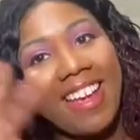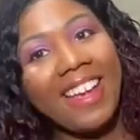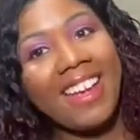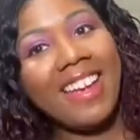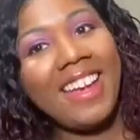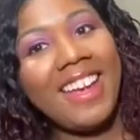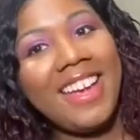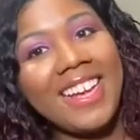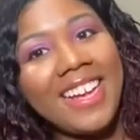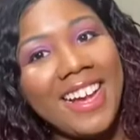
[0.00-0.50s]

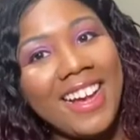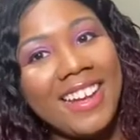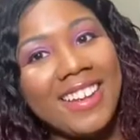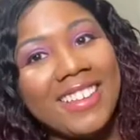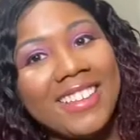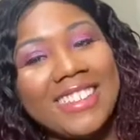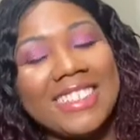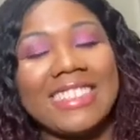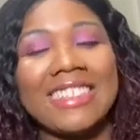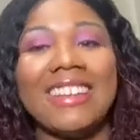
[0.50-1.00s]
Hey
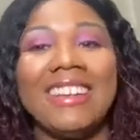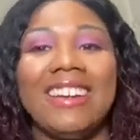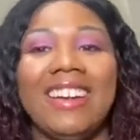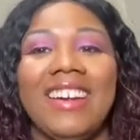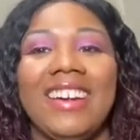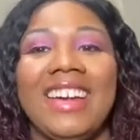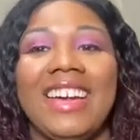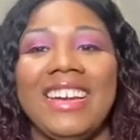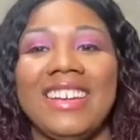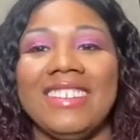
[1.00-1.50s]
guys.
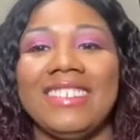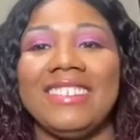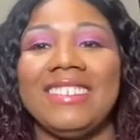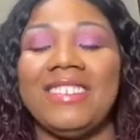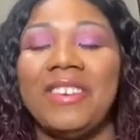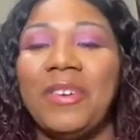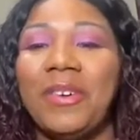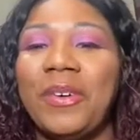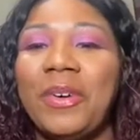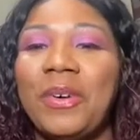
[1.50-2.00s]
Okay,
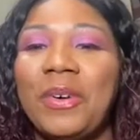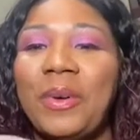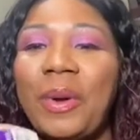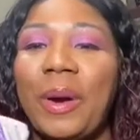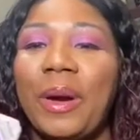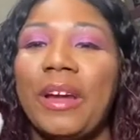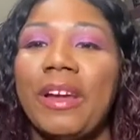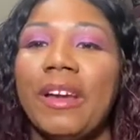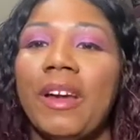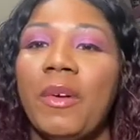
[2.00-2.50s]
so
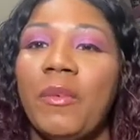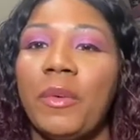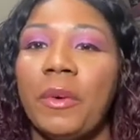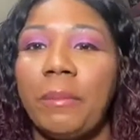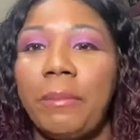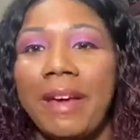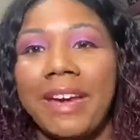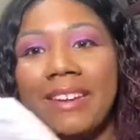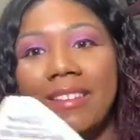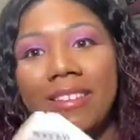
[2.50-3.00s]
we're
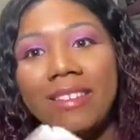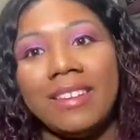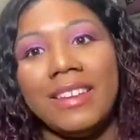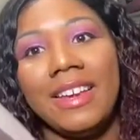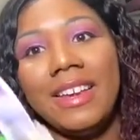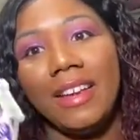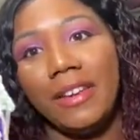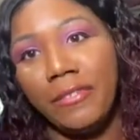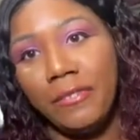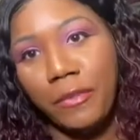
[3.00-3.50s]
back
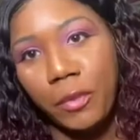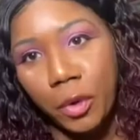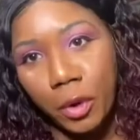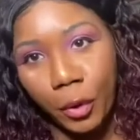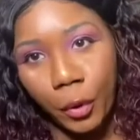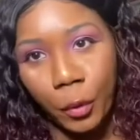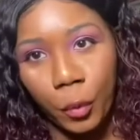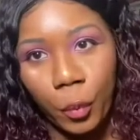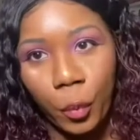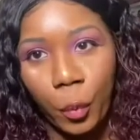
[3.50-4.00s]
today for
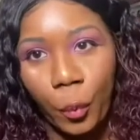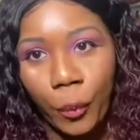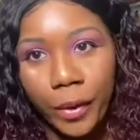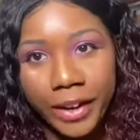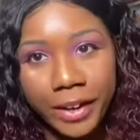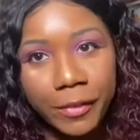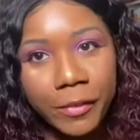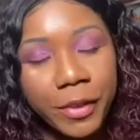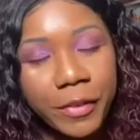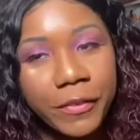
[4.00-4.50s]
our wig
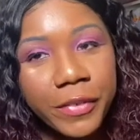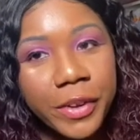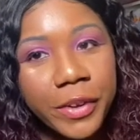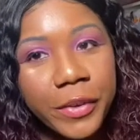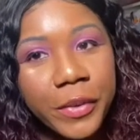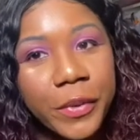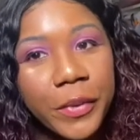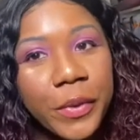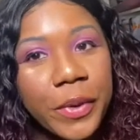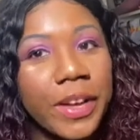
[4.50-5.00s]

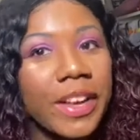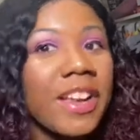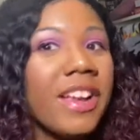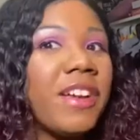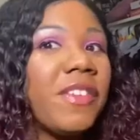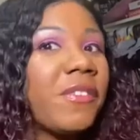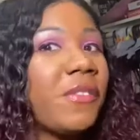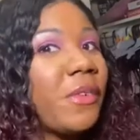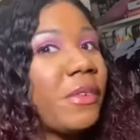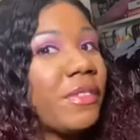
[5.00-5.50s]
review.
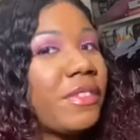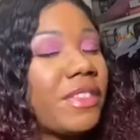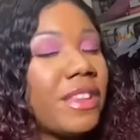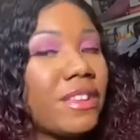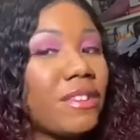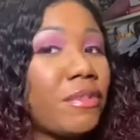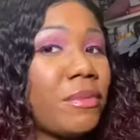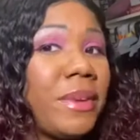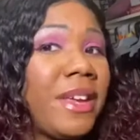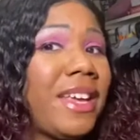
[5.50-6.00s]
For
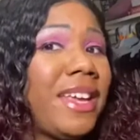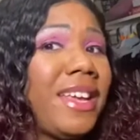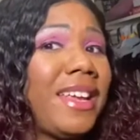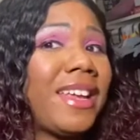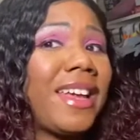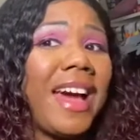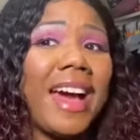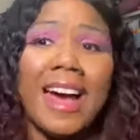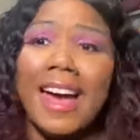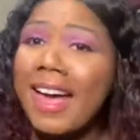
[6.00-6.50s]
this wig,
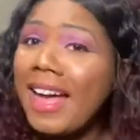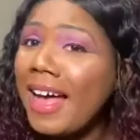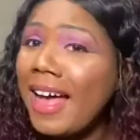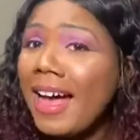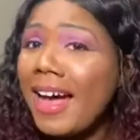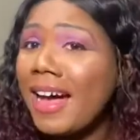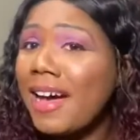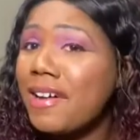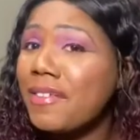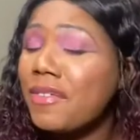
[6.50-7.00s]
I
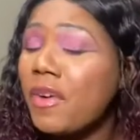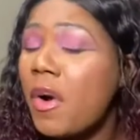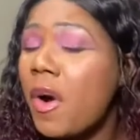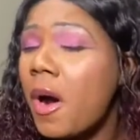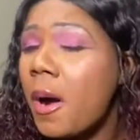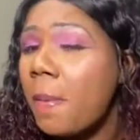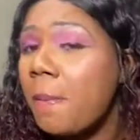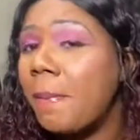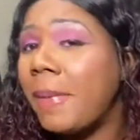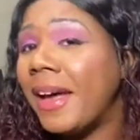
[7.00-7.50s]
have
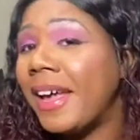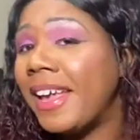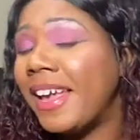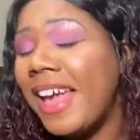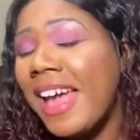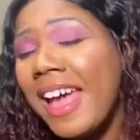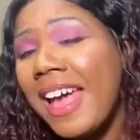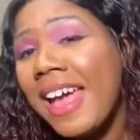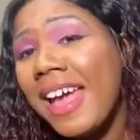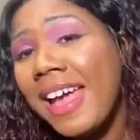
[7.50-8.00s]
on my
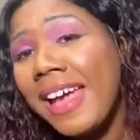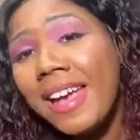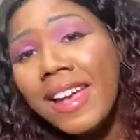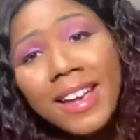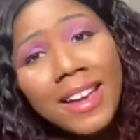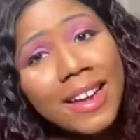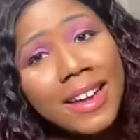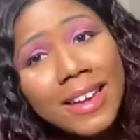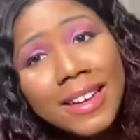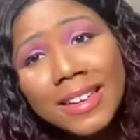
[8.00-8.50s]

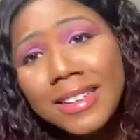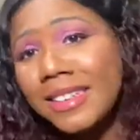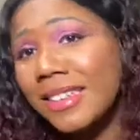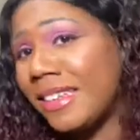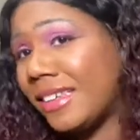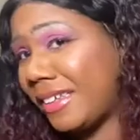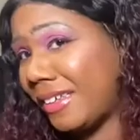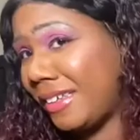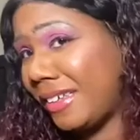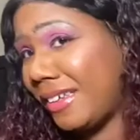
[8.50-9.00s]
head,
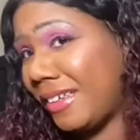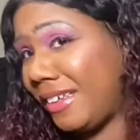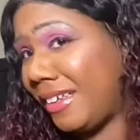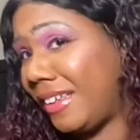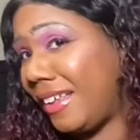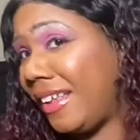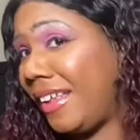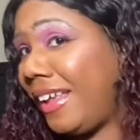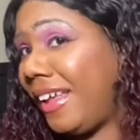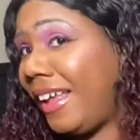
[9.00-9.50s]

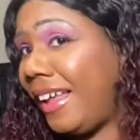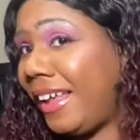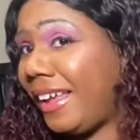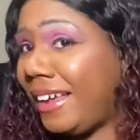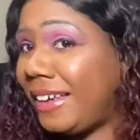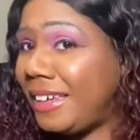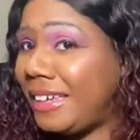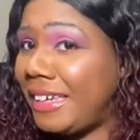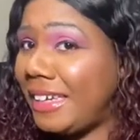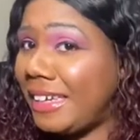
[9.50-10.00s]

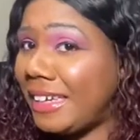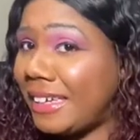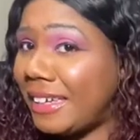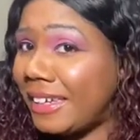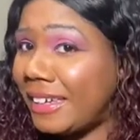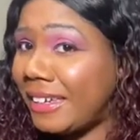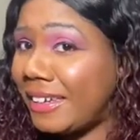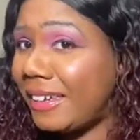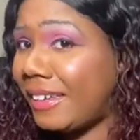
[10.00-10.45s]
Honey.